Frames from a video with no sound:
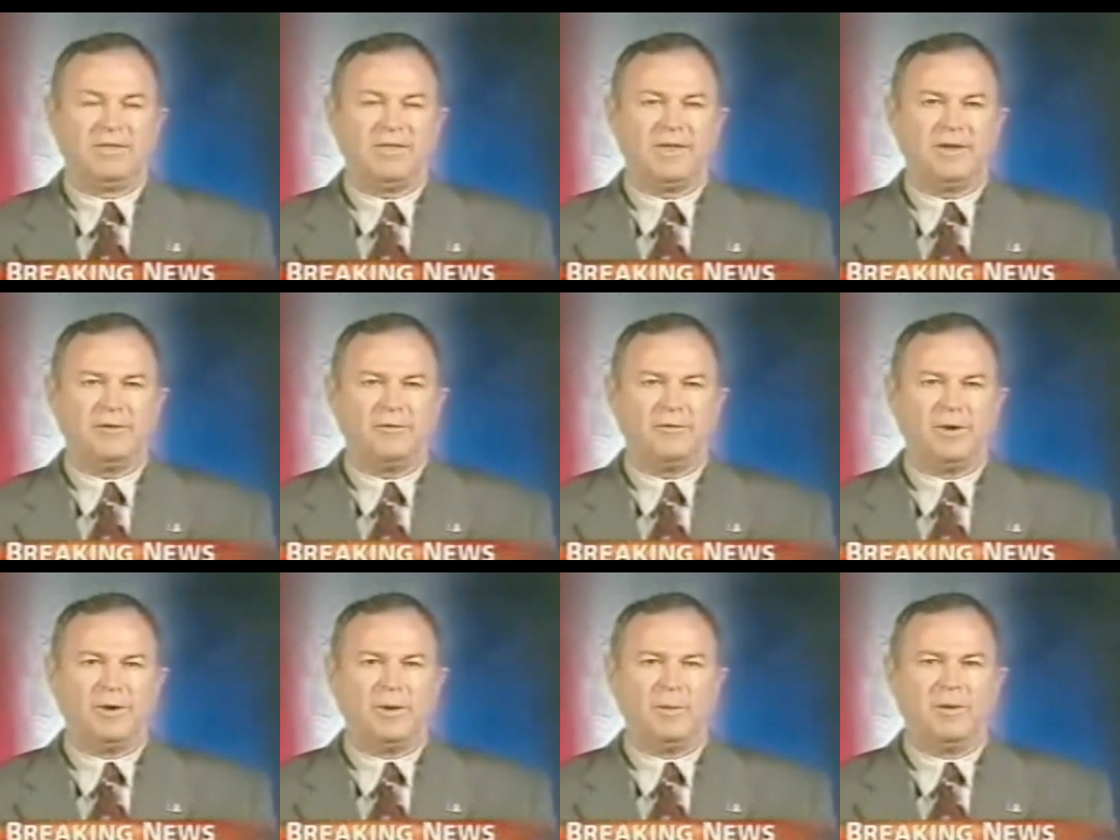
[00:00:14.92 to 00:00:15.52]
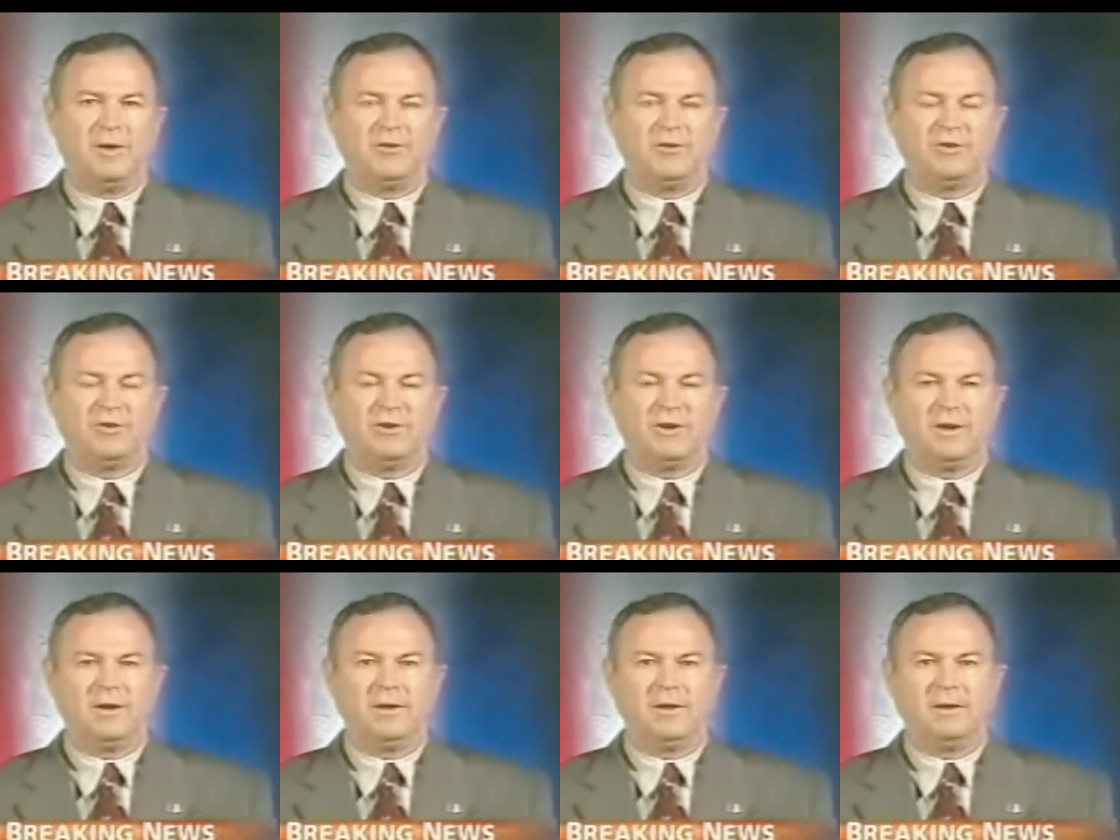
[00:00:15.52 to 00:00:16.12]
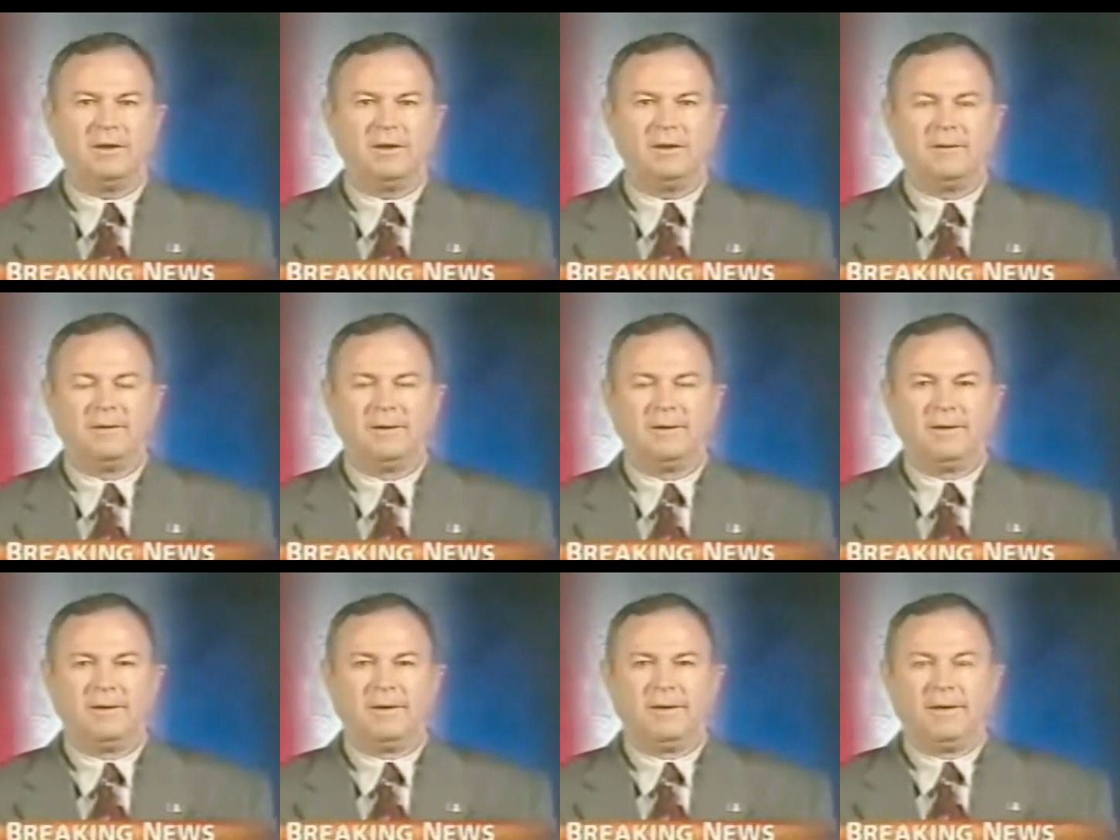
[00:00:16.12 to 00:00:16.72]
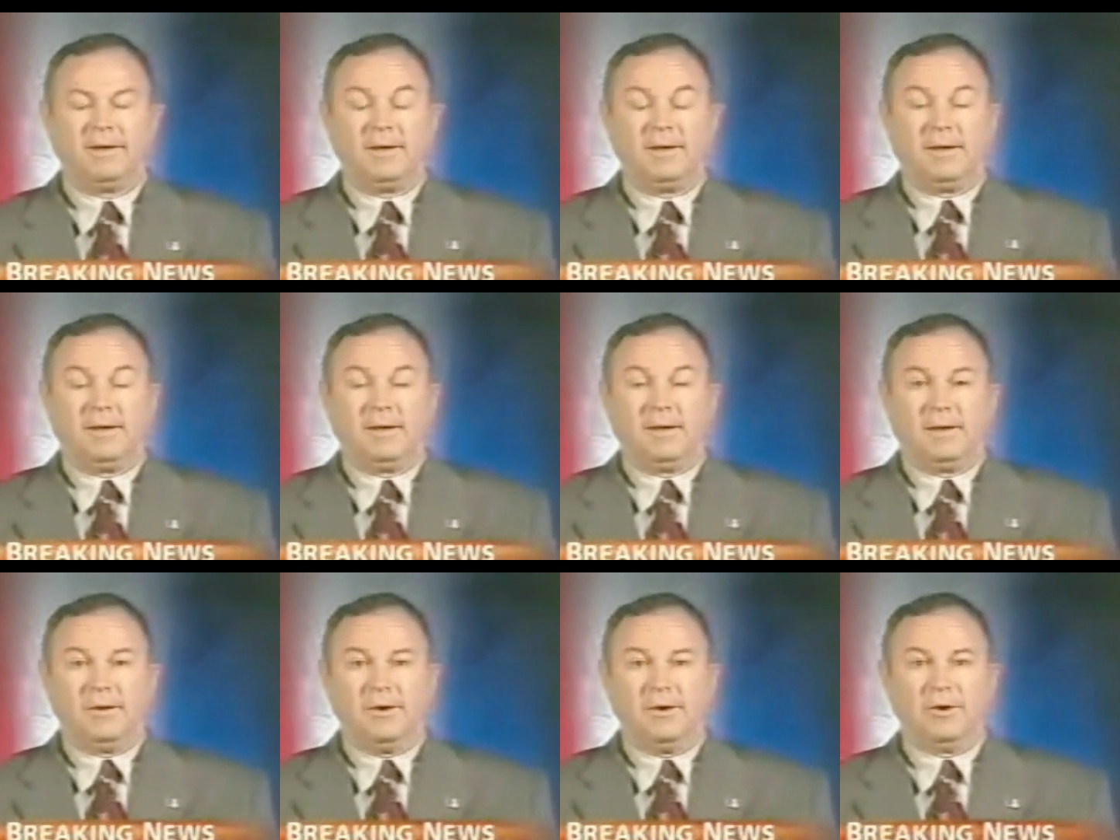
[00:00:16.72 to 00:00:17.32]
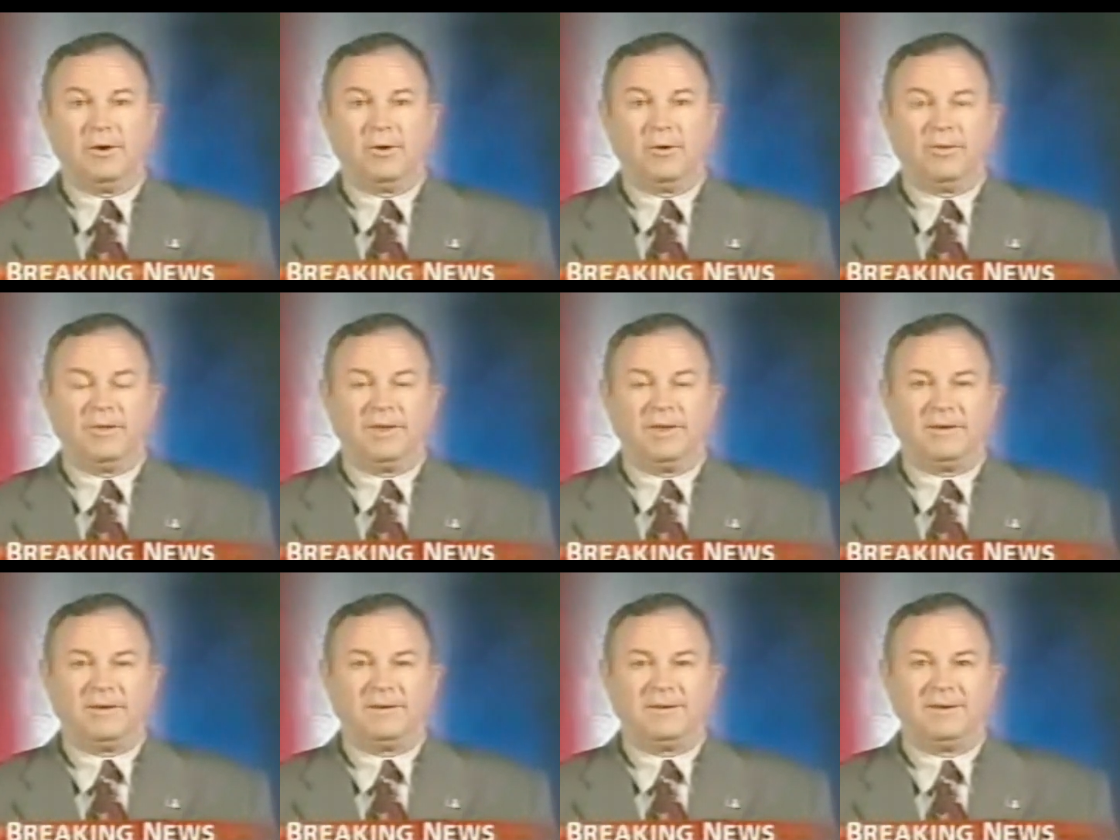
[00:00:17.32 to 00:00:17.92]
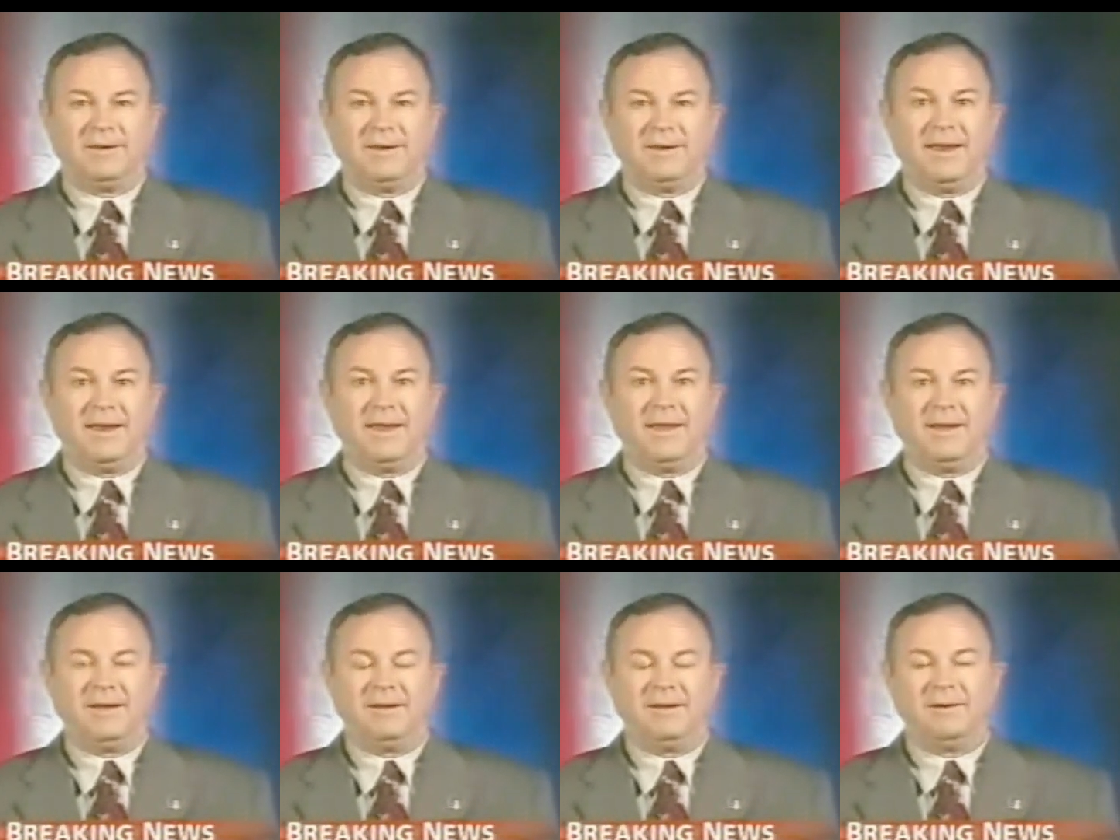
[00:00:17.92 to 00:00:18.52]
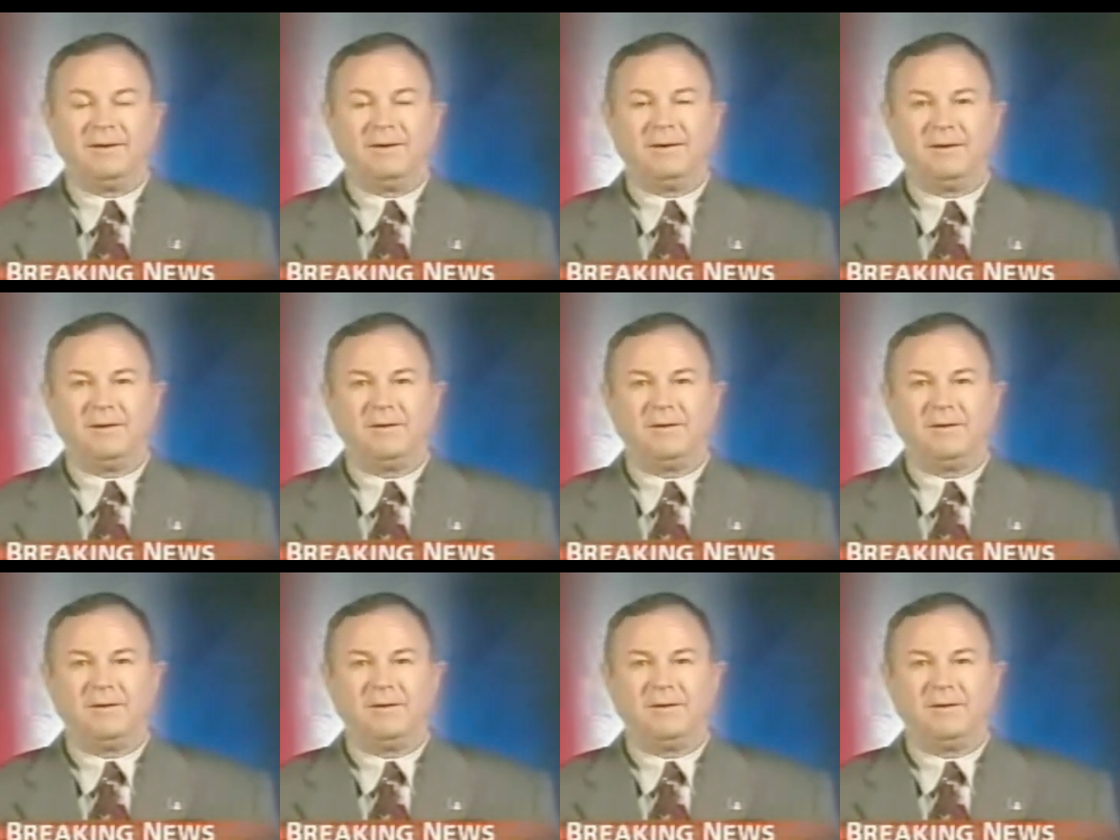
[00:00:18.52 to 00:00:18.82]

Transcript: thank you very much. I know that today